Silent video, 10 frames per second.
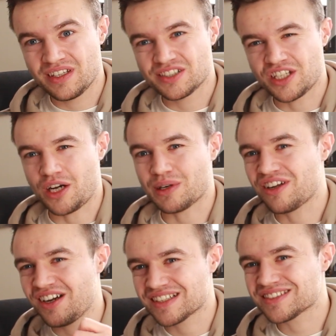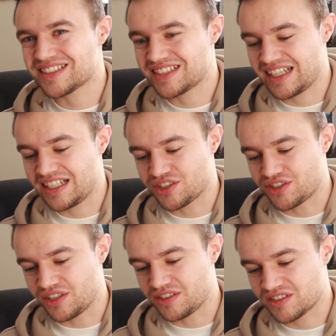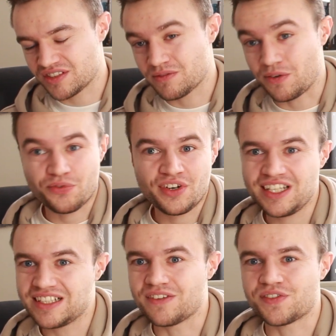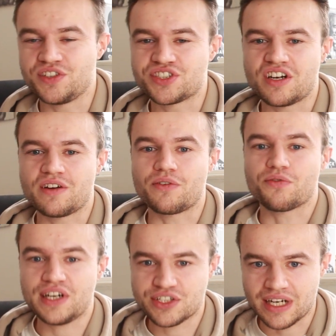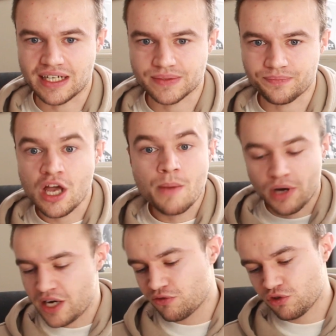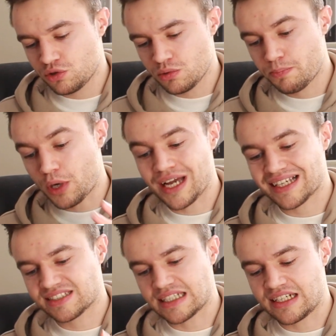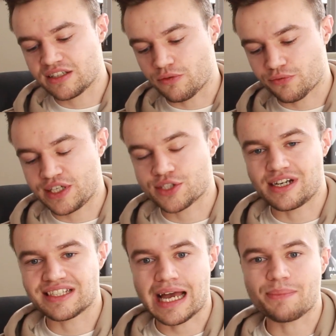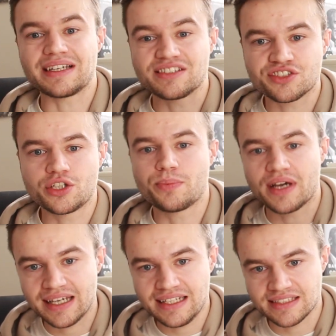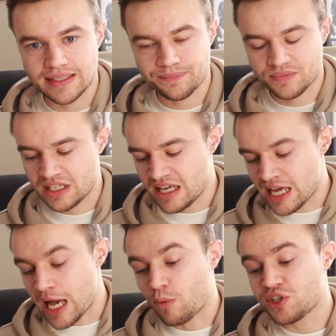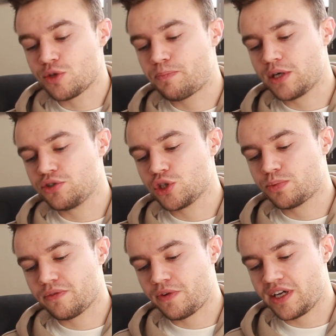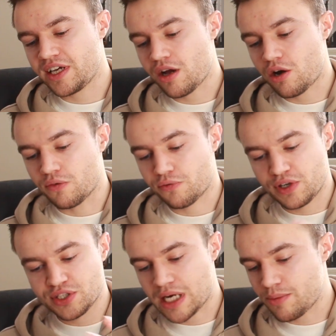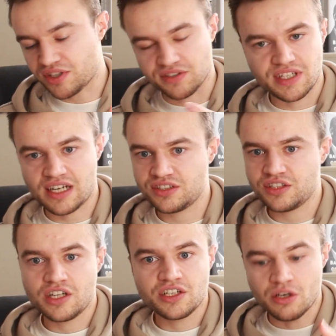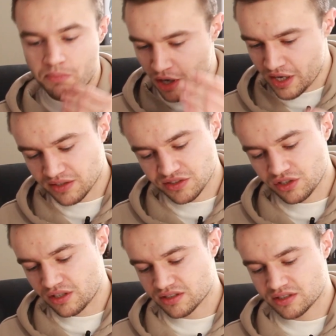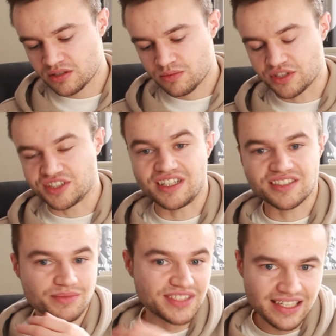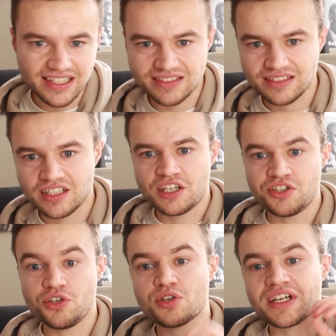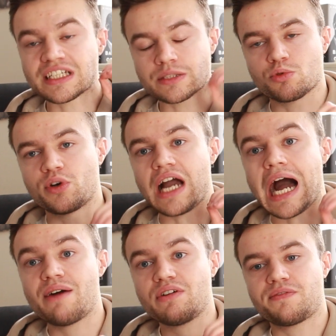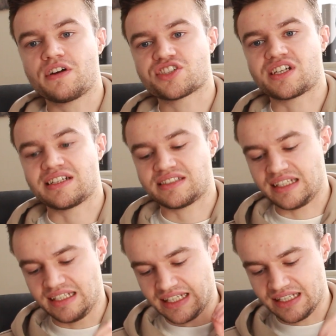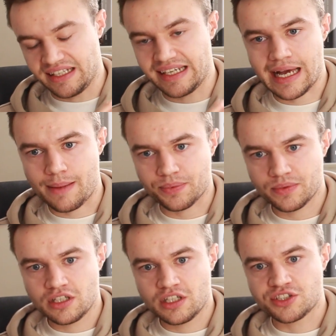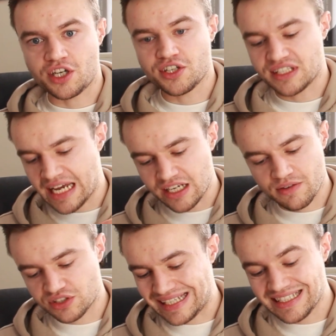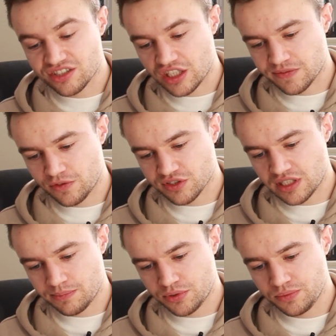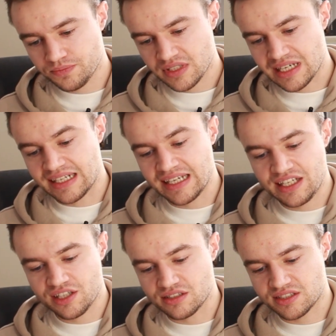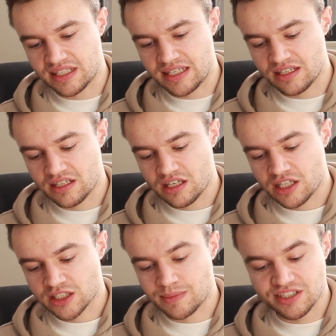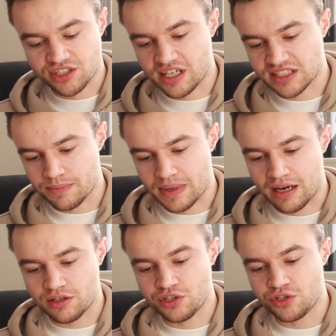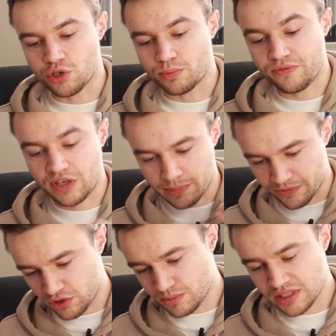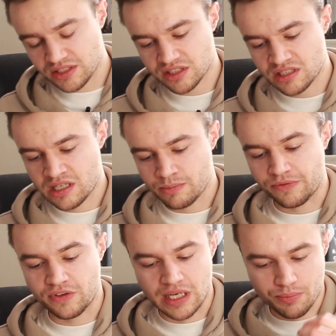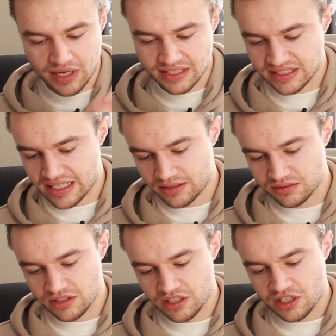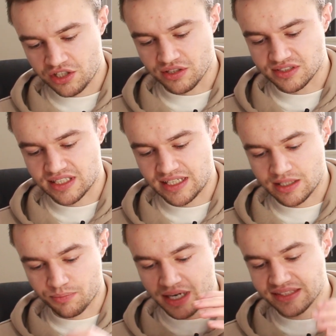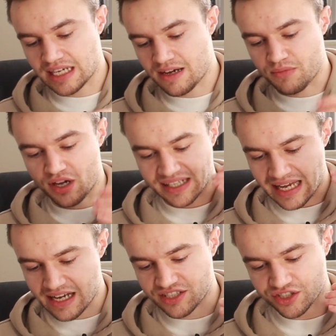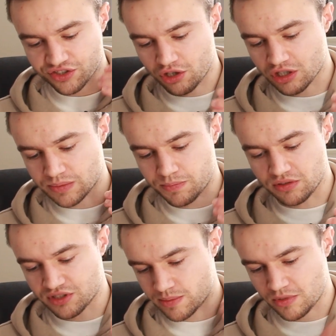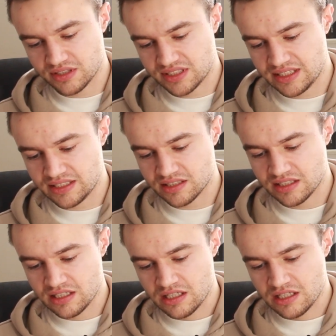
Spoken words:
So I would like to see it introduced for free in the future from Freetrade. But overall, buying and selling on Freetrade's app is super easy. And once you've built your portfolio on Freetrade, once you've done your buying of stocks, once you've done some selling, you can exploit other functionality in the app. So you can head over to Insights, for example, and here you can see some insights about your portfolio performance, portfolio breakdown. You can see the breakdown by cash, stocks, bonds, commodities.